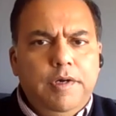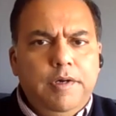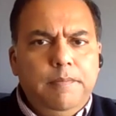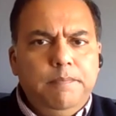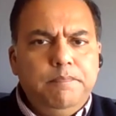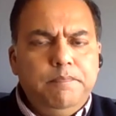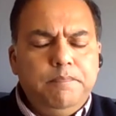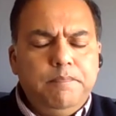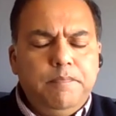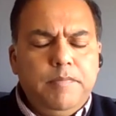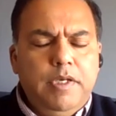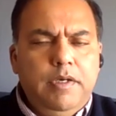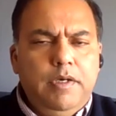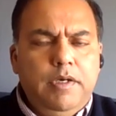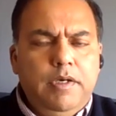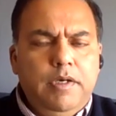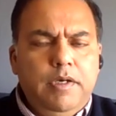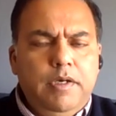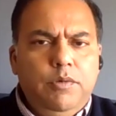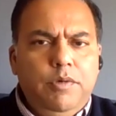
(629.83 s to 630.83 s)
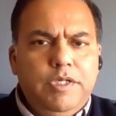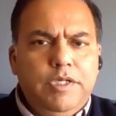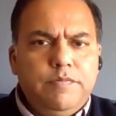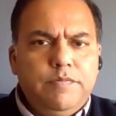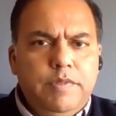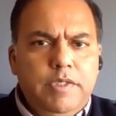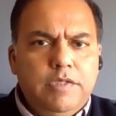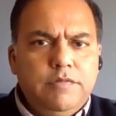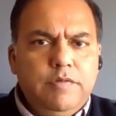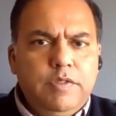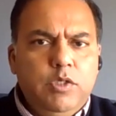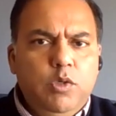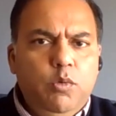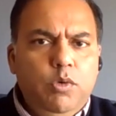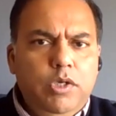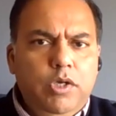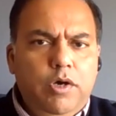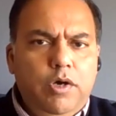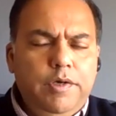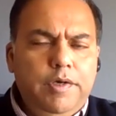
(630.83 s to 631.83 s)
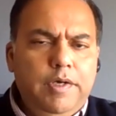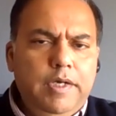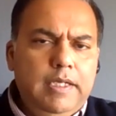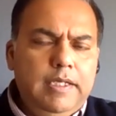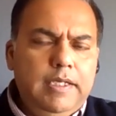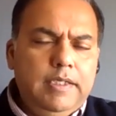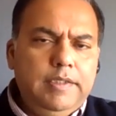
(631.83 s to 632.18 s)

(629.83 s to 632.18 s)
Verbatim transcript: Um, uh, you know, as we as we go along,